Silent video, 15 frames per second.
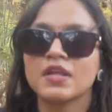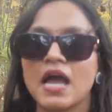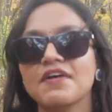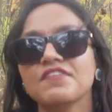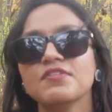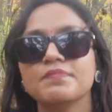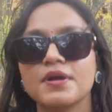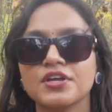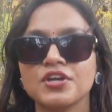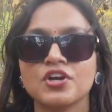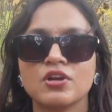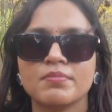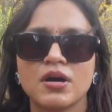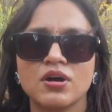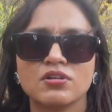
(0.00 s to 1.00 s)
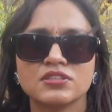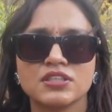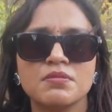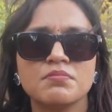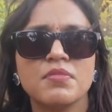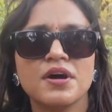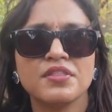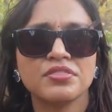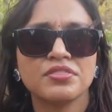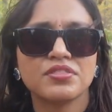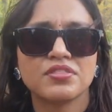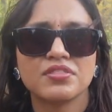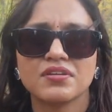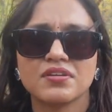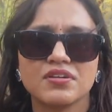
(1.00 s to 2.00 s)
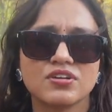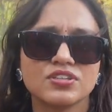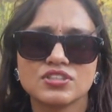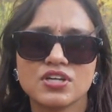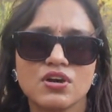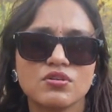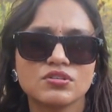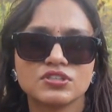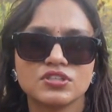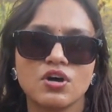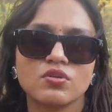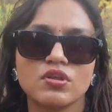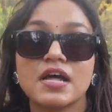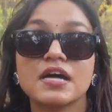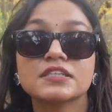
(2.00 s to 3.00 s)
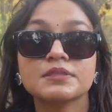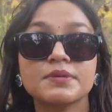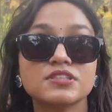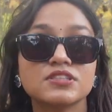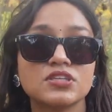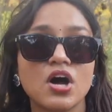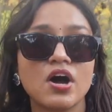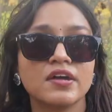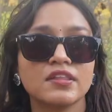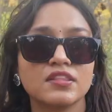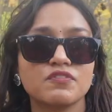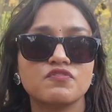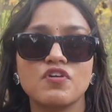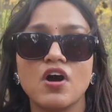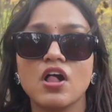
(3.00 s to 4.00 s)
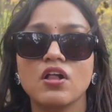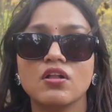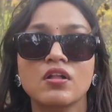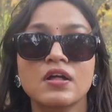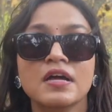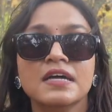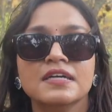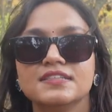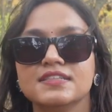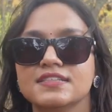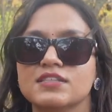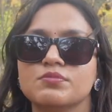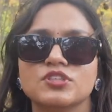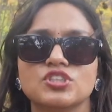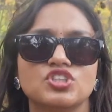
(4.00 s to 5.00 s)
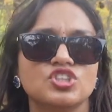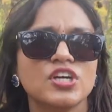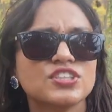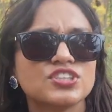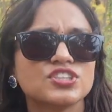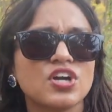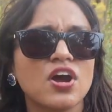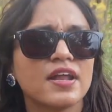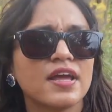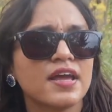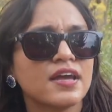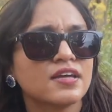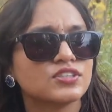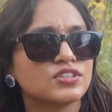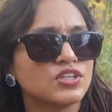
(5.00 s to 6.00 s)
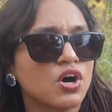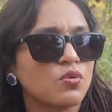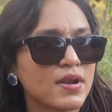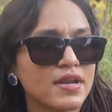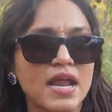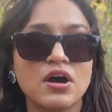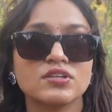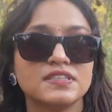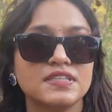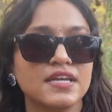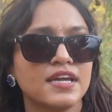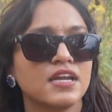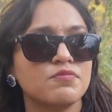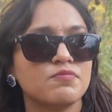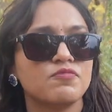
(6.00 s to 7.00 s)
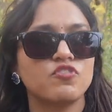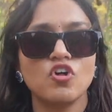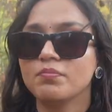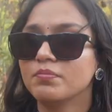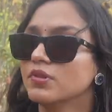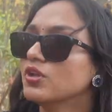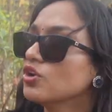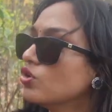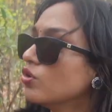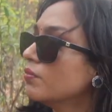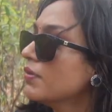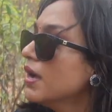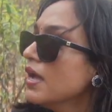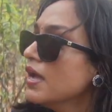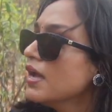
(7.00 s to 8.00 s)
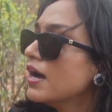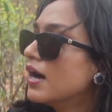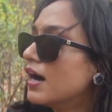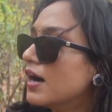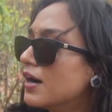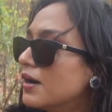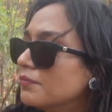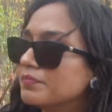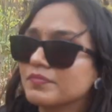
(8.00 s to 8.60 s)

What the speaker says: I haven't been here in about a month or so the last time I saw it, the fall season was just starting, so right now seeing it in full bloom, I